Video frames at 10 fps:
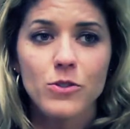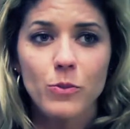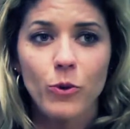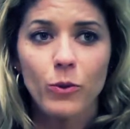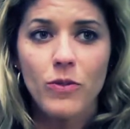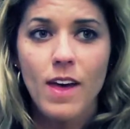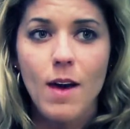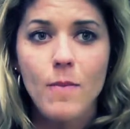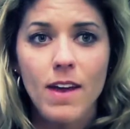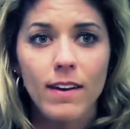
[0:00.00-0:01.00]
do some work with
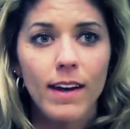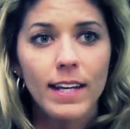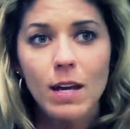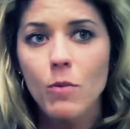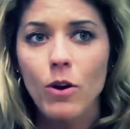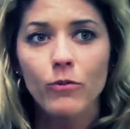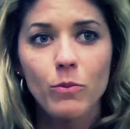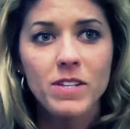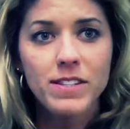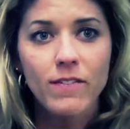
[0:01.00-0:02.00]
them, and I came home
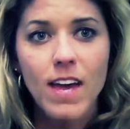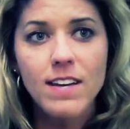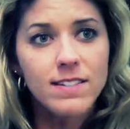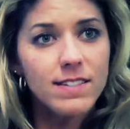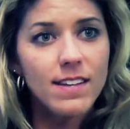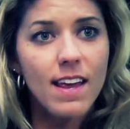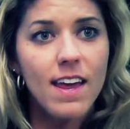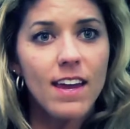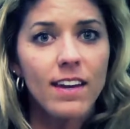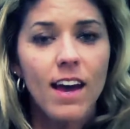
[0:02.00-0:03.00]
from this event
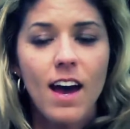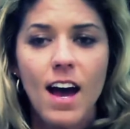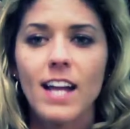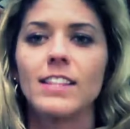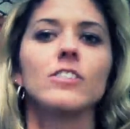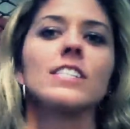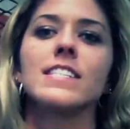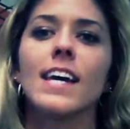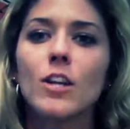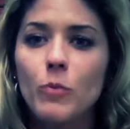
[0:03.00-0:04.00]
and I
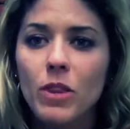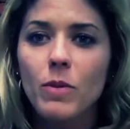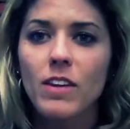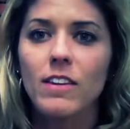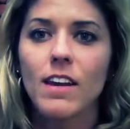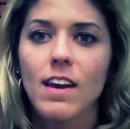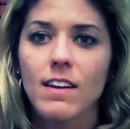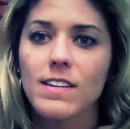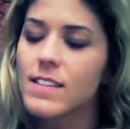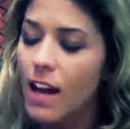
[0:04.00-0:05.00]
literally sat up in the middle of the
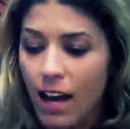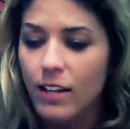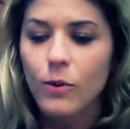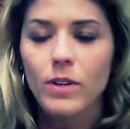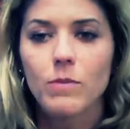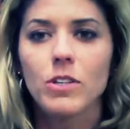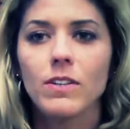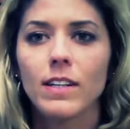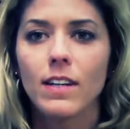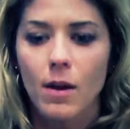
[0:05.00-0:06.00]
night and I said, I know what I'm
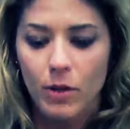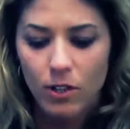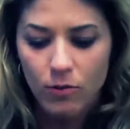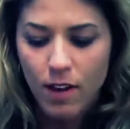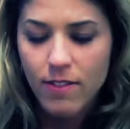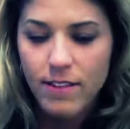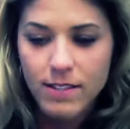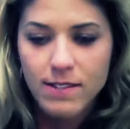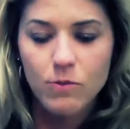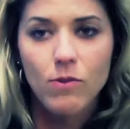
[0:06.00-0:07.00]
doing. I'm going to run
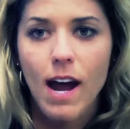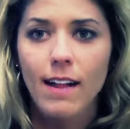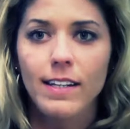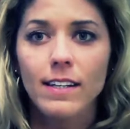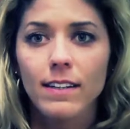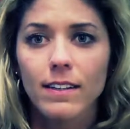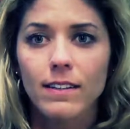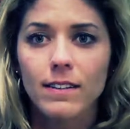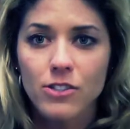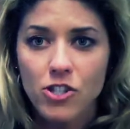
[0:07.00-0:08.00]
this rally,
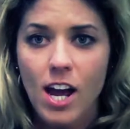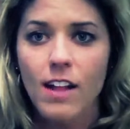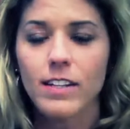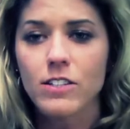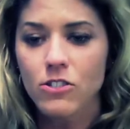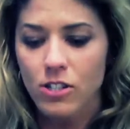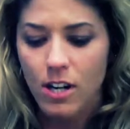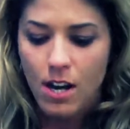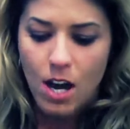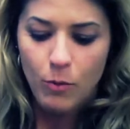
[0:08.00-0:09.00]
this challenge.
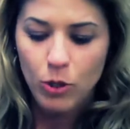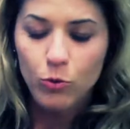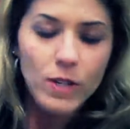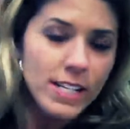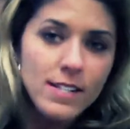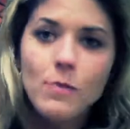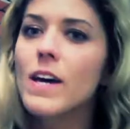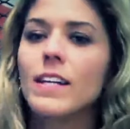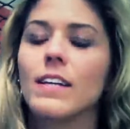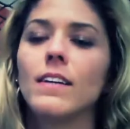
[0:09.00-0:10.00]
I'm going to raise
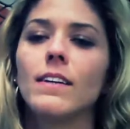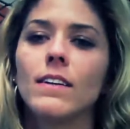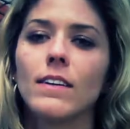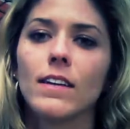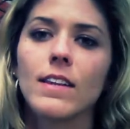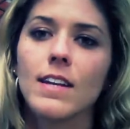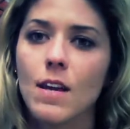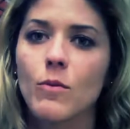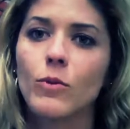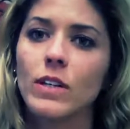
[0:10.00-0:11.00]
money in the
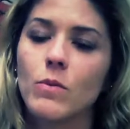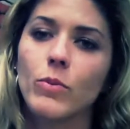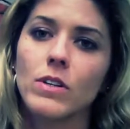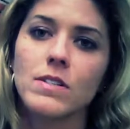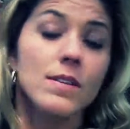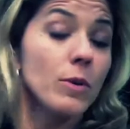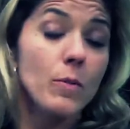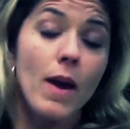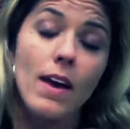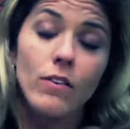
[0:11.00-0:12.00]
name of William Burns. I'm
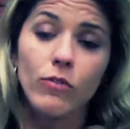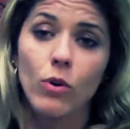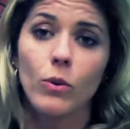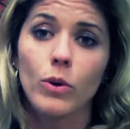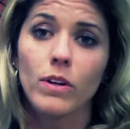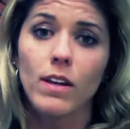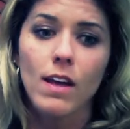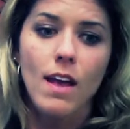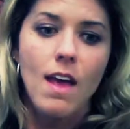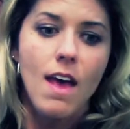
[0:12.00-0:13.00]
going to pay it forward,
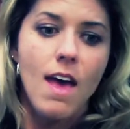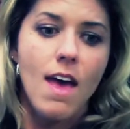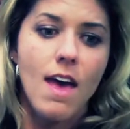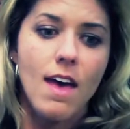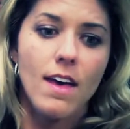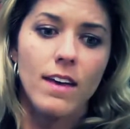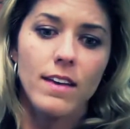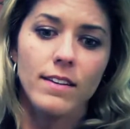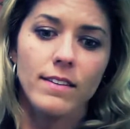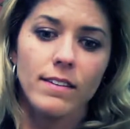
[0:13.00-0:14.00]

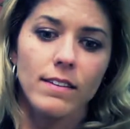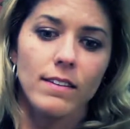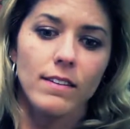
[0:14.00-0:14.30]
and